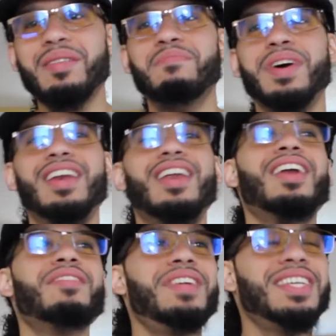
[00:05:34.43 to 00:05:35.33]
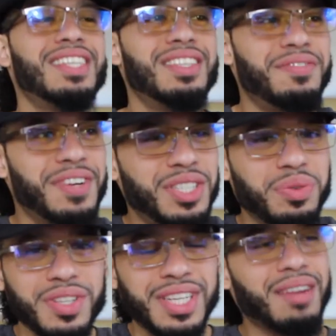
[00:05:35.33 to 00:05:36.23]
But none of these
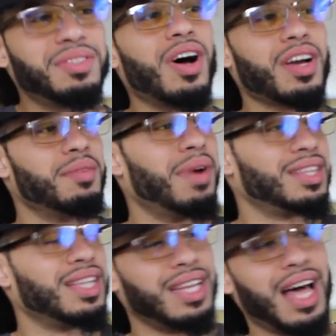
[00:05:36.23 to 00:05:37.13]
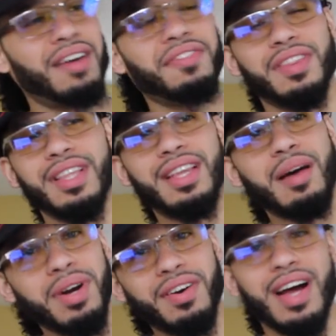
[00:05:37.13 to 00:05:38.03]
individuals, and I'm talking about the left or the
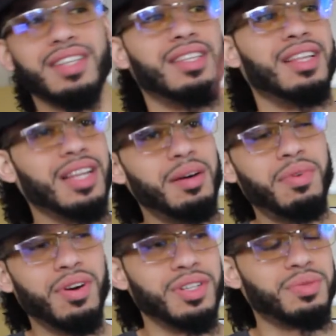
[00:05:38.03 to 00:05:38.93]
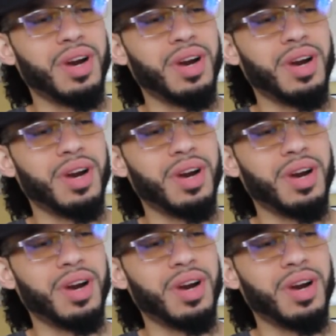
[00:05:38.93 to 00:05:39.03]
Democrats or the liberals,